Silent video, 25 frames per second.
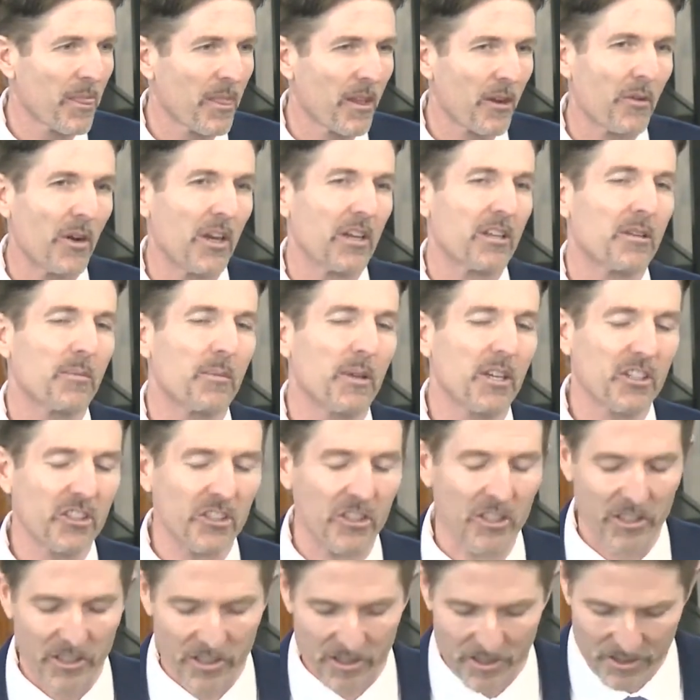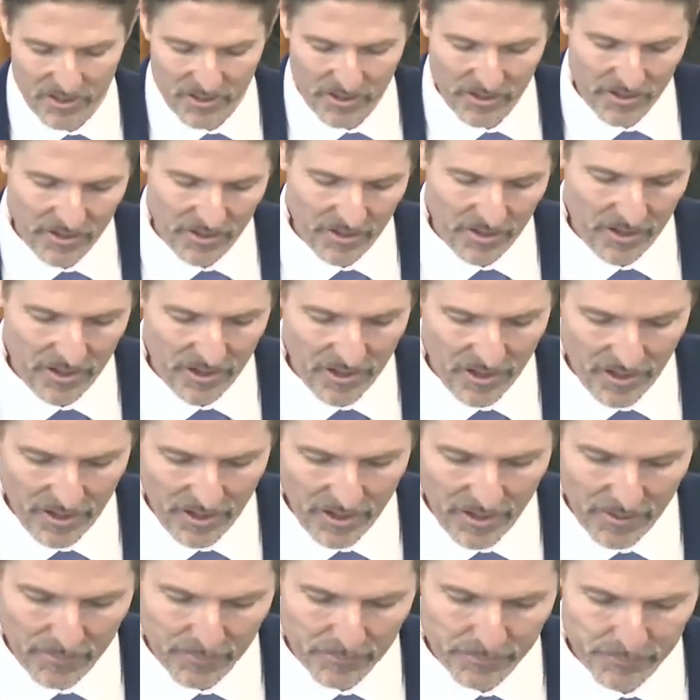The Great Commission.
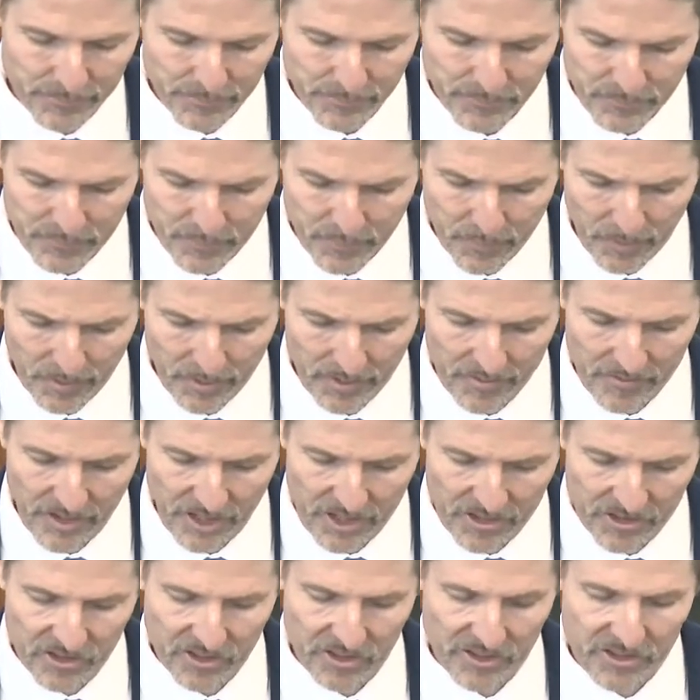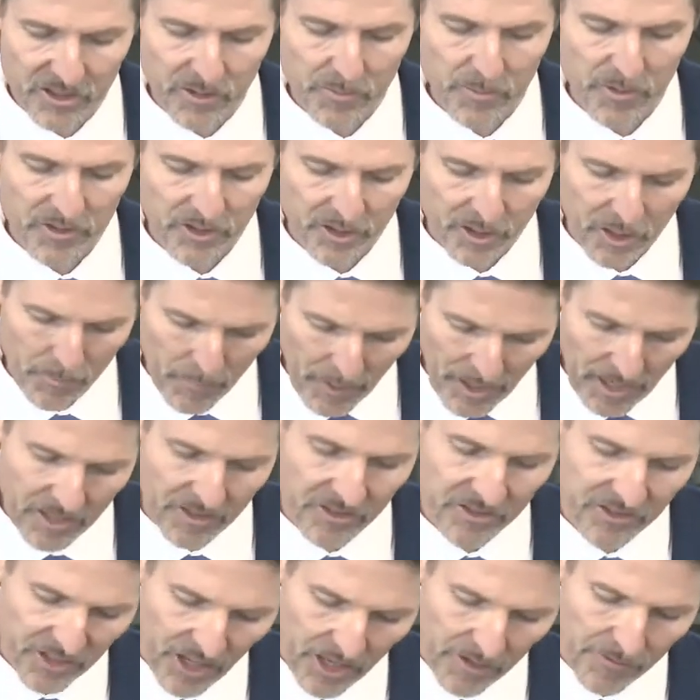Evangelism is a
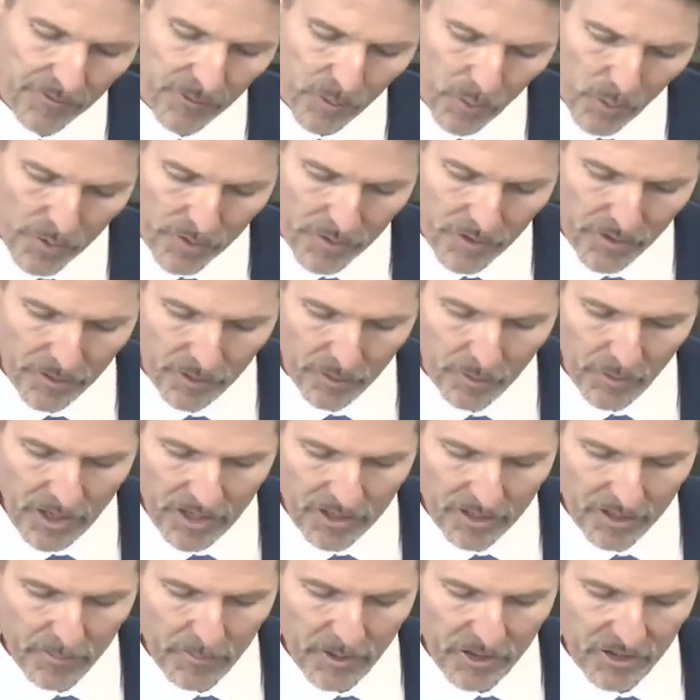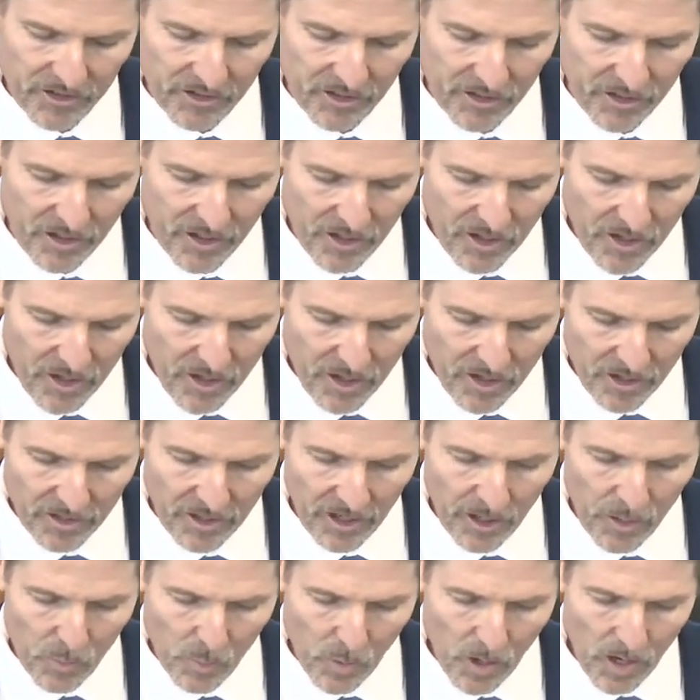command set forth in the Great Commission.
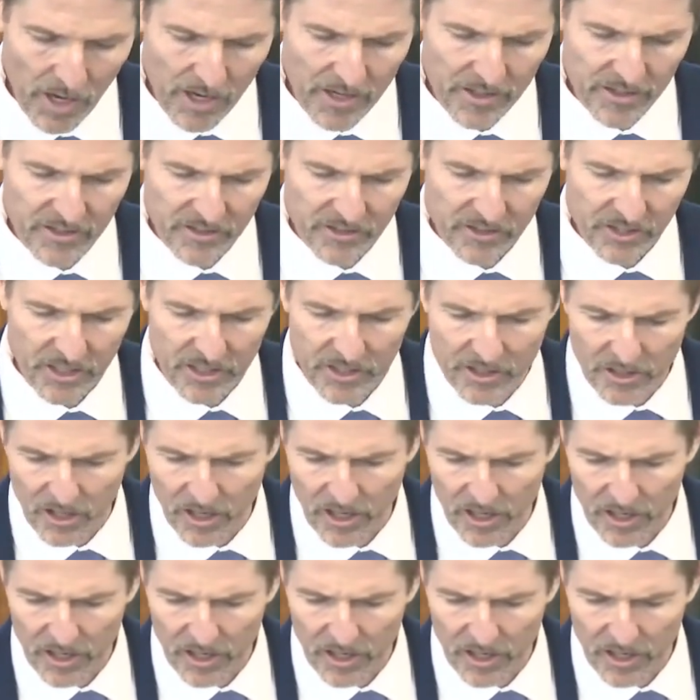Now, why did he